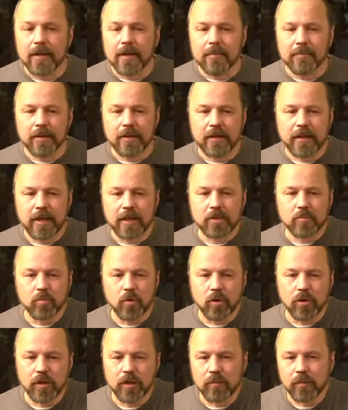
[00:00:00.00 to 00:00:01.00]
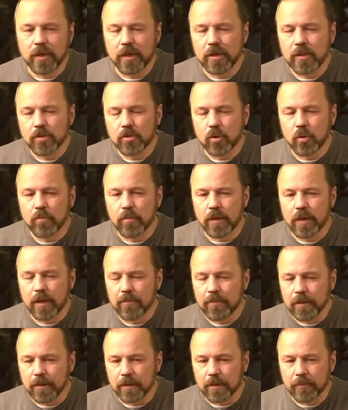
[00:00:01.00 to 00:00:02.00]
But the next morning, where he sobered
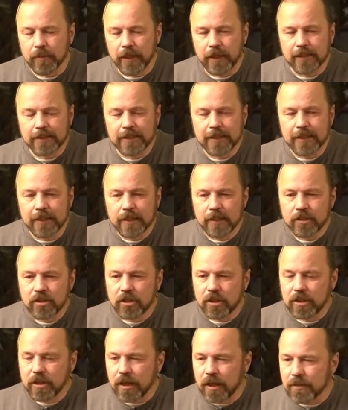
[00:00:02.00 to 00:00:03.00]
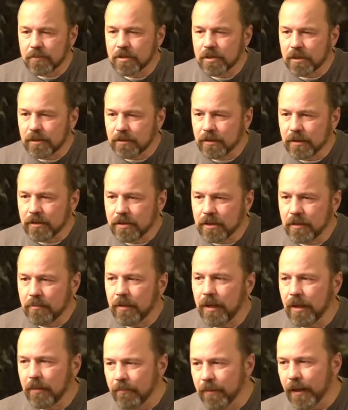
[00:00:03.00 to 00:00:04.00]
up a little bit, she comes and tells him,
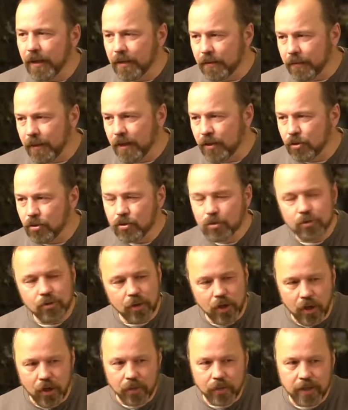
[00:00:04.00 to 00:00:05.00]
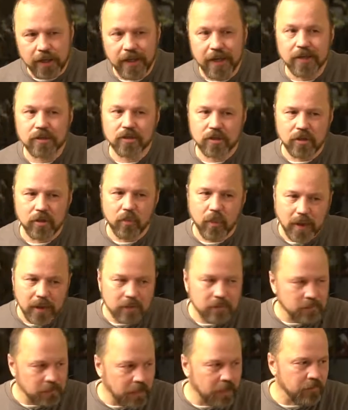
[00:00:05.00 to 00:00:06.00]
Hey, by the way, you should know that I actually
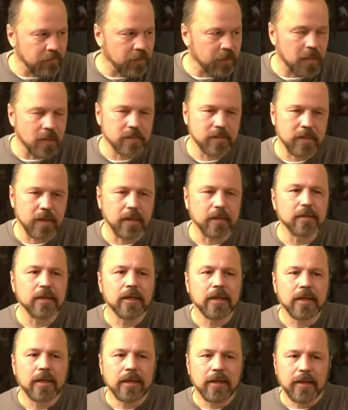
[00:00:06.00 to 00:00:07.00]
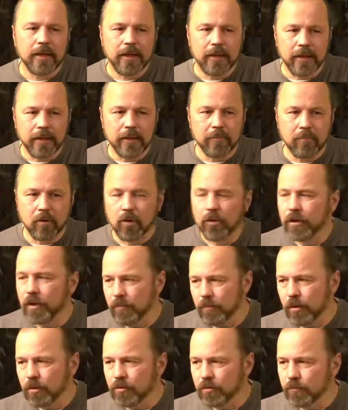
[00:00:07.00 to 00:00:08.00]
went to David last night and I brought
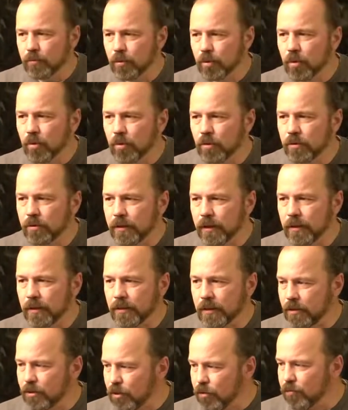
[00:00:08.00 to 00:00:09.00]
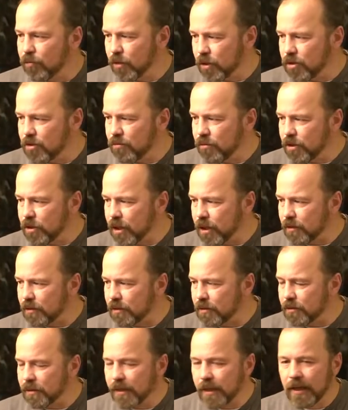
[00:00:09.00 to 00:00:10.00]
him all the food uh, that you first
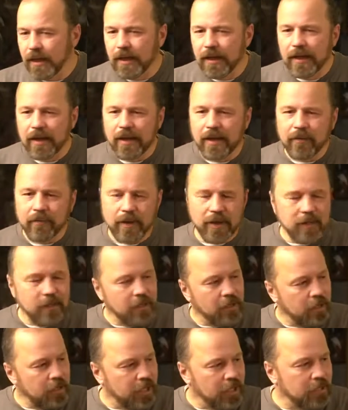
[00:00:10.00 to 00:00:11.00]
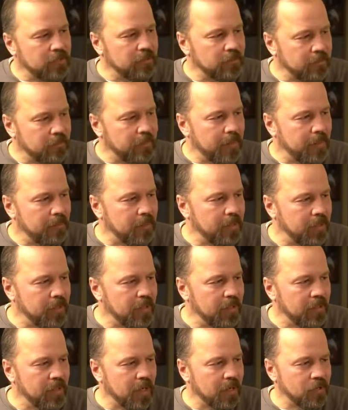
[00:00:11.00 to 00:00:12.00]
rejected. And when he heard that, remember,
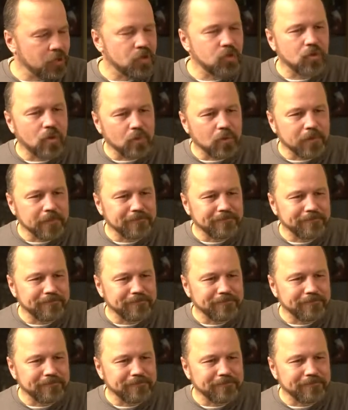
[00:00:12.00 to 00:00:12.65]
he got a stroke